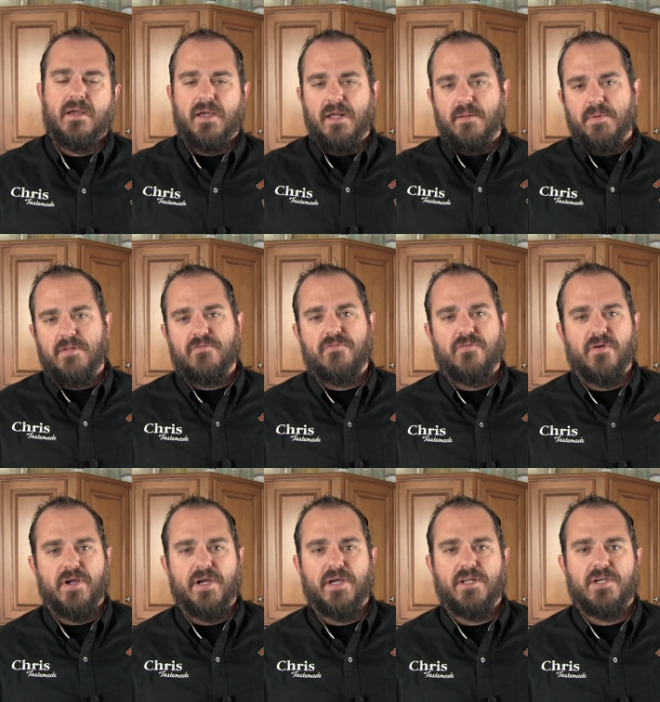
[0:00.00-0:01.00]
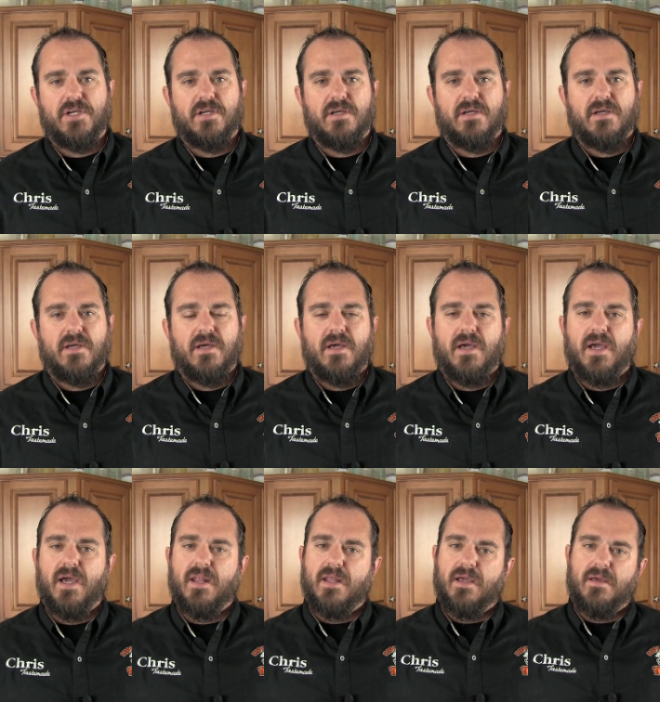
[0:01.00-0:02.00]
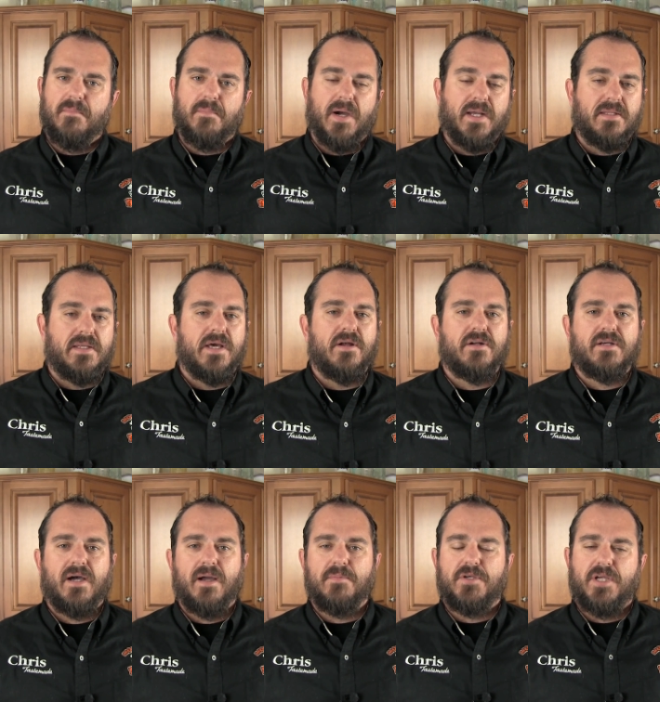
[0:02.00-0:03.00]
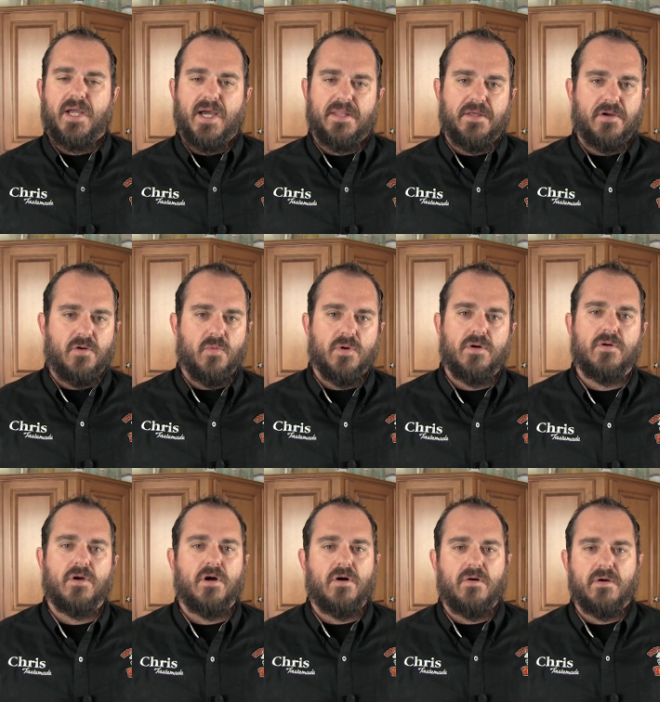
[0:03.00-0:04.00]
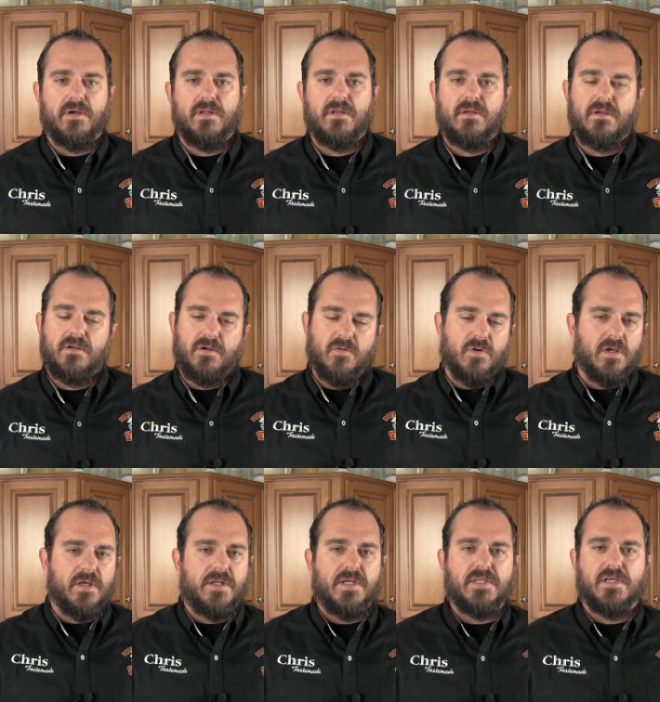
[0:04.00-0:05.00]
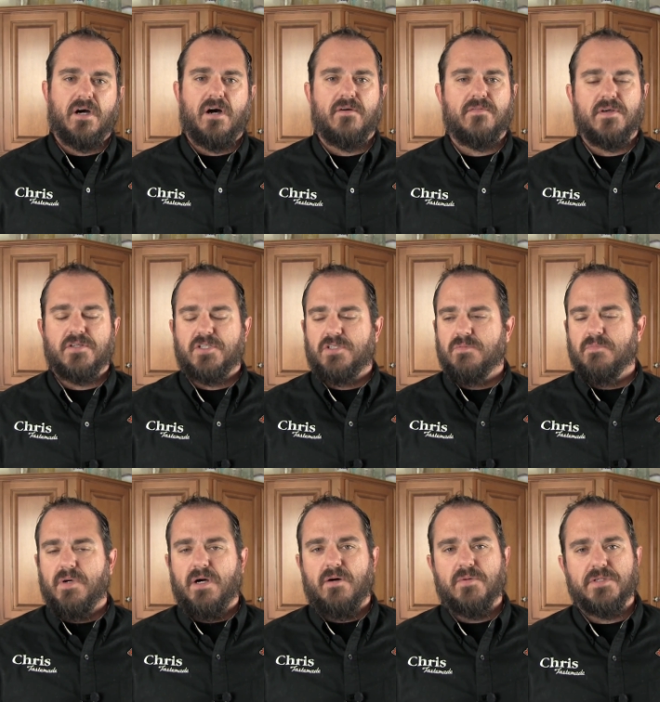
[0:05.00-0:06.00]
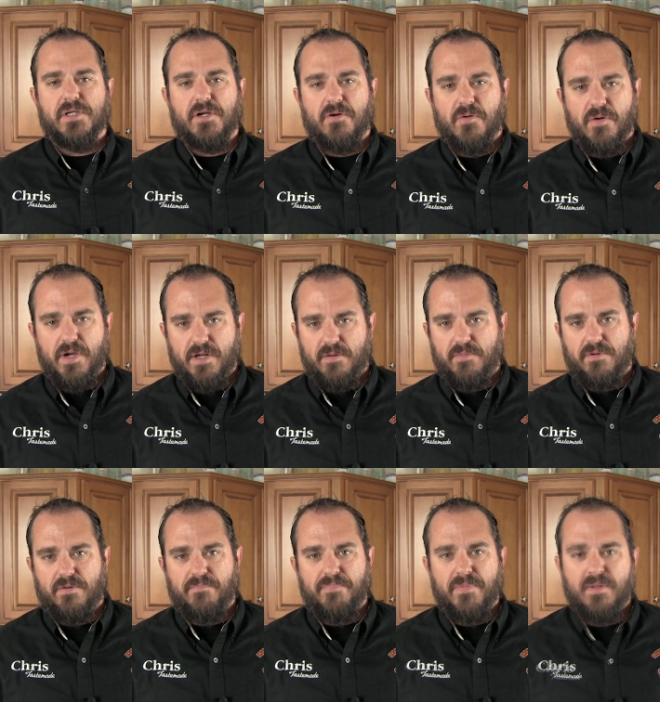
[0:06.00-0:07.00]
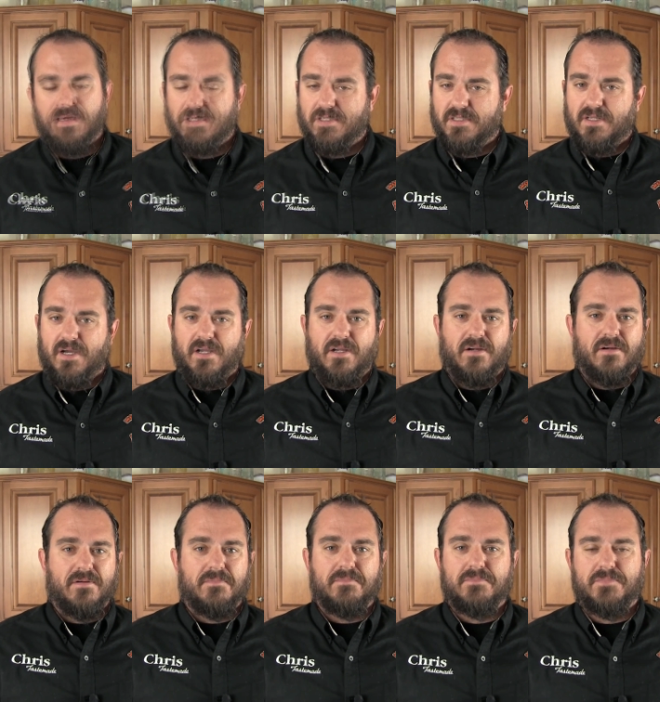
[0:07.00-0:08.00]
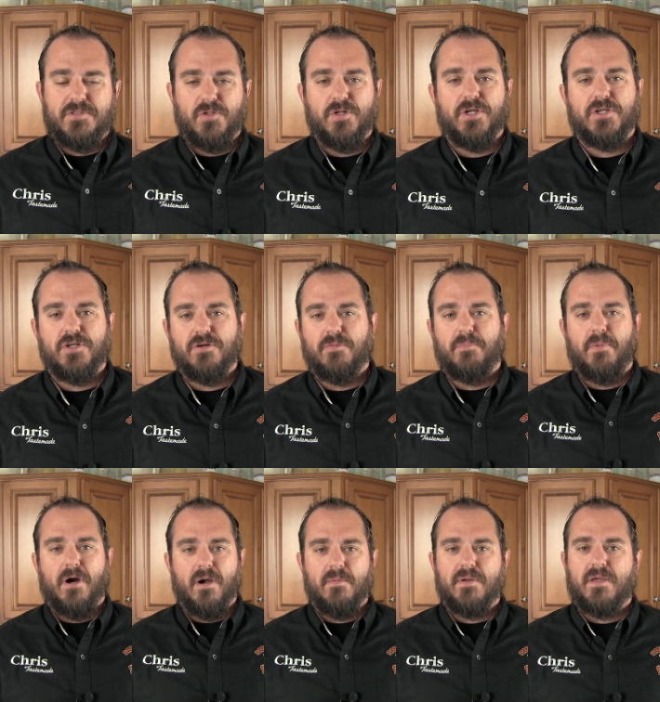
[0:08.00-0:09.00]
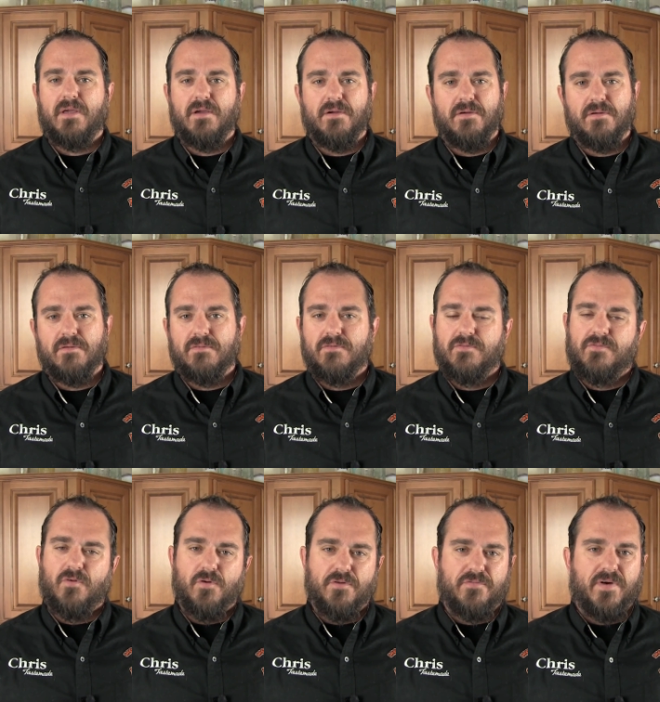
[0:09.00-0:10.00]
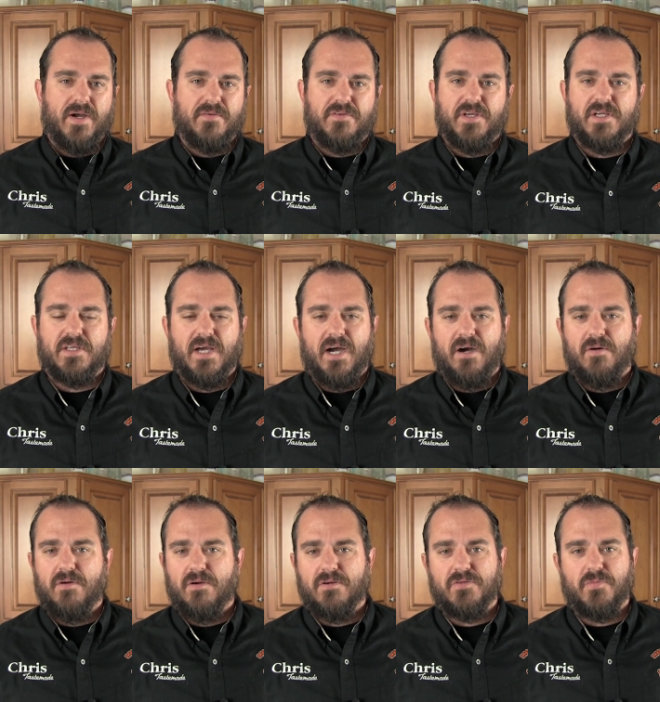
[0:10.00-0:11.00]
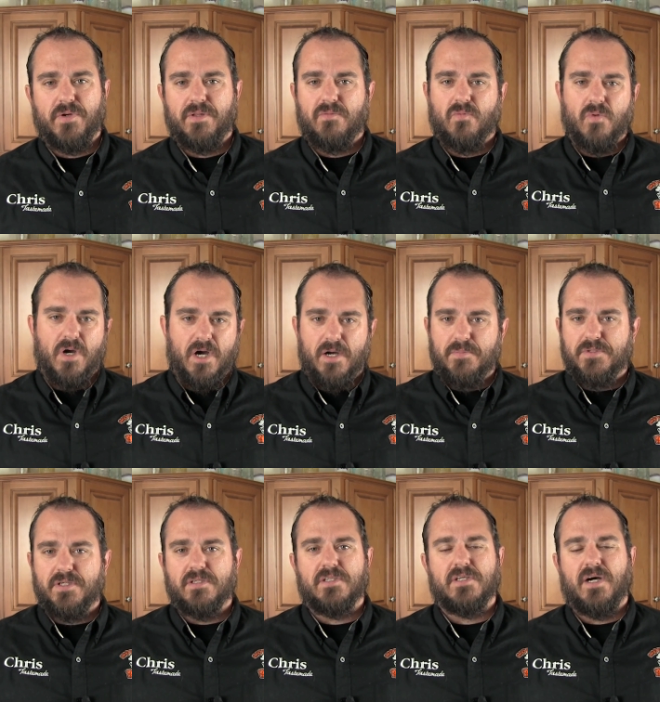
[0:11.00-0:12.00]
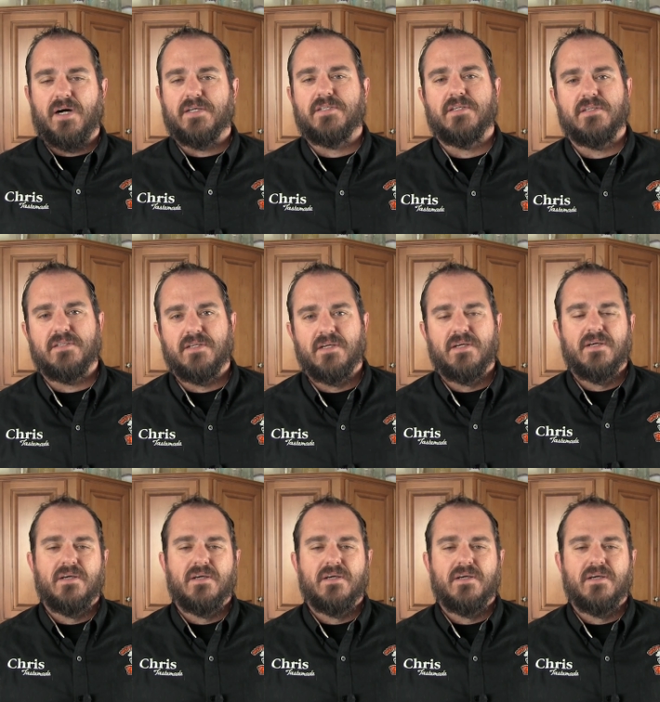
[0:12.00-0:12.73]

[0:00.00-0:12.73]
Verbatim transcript: get them in the fridge, and then by dinner time she had the grill going, grilling these off. The smell was incredible. This is not your traditional barbecue four to five, six hours with rubs and sauces.